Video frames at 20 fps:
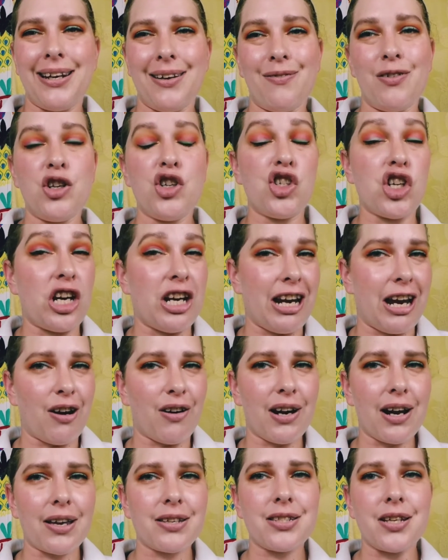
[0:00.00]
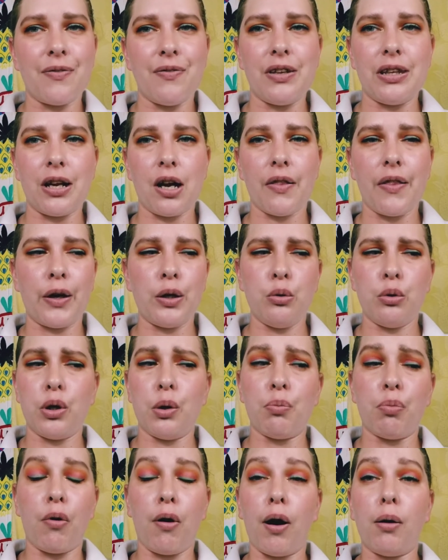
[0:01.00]
of generic stuff in there that you
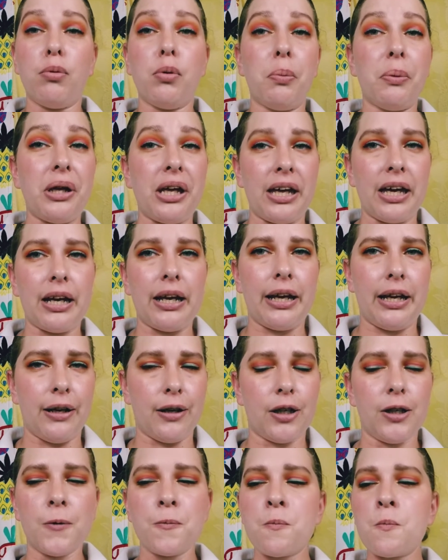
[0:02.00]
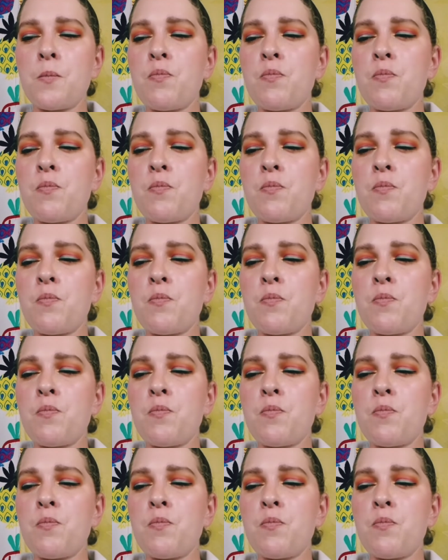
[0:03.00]
could probably get here.